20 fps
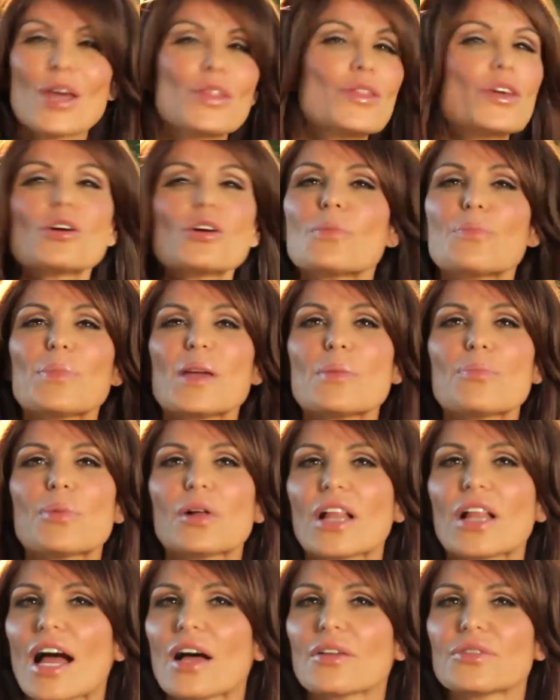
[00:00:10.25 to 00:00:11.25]
There are
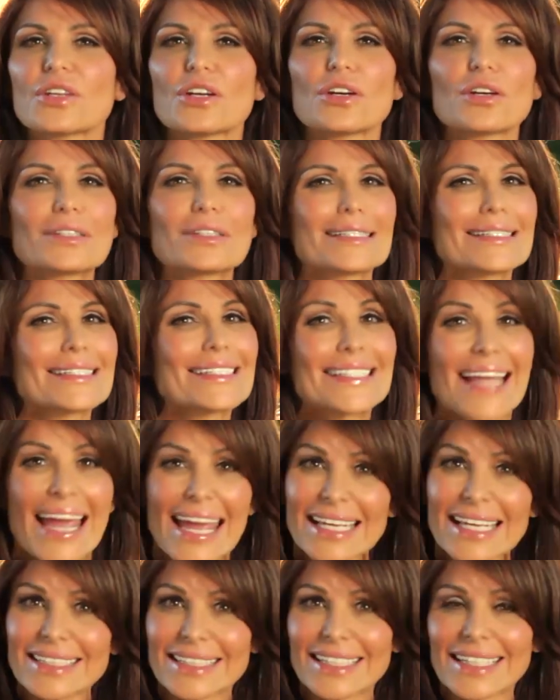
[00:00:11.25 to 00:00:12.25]
people out there
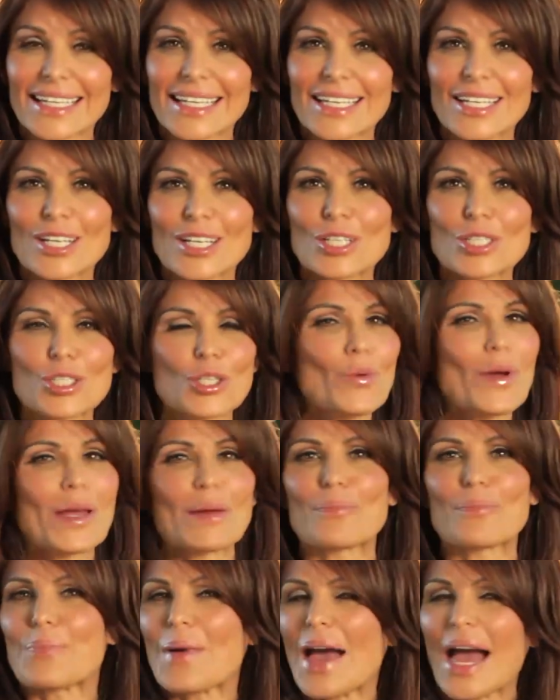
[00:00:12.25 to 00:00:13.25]
daily
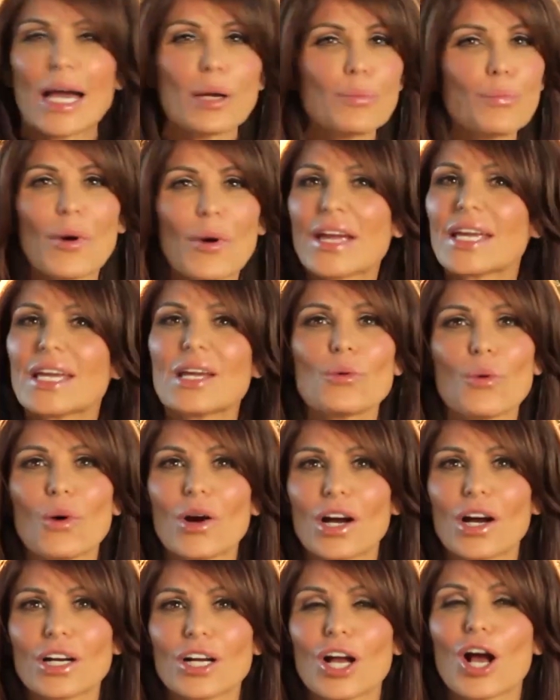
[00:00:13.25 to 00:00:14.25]
doing back-breaking
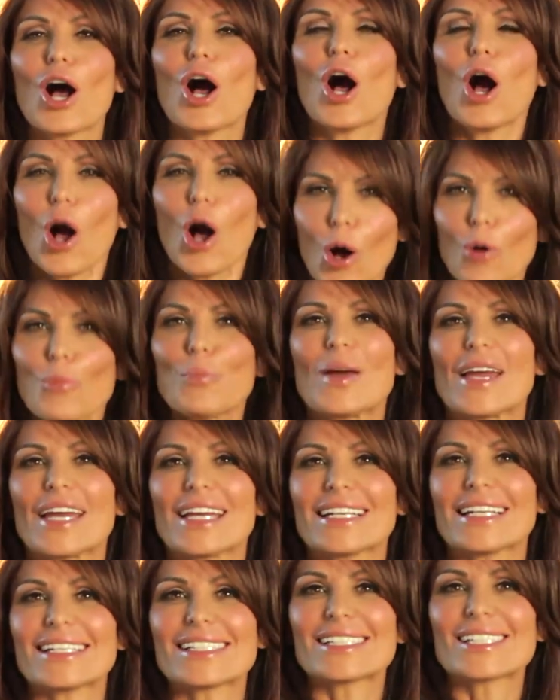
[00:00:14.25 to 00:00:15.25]
work
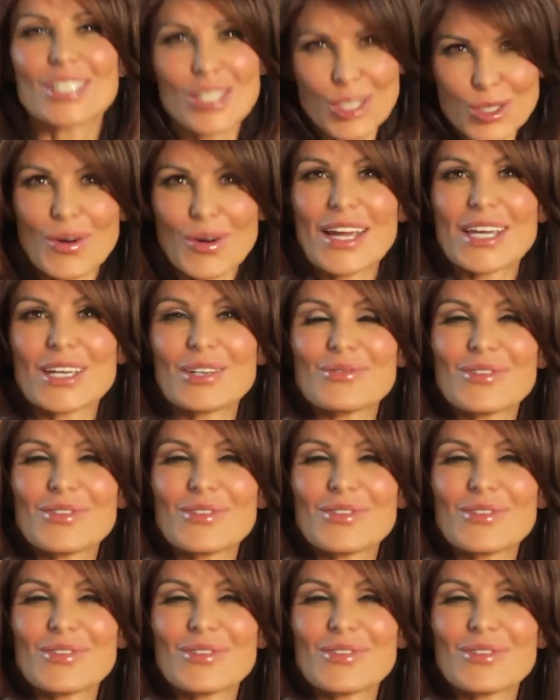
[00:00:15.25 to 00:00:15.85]
hoping to strike it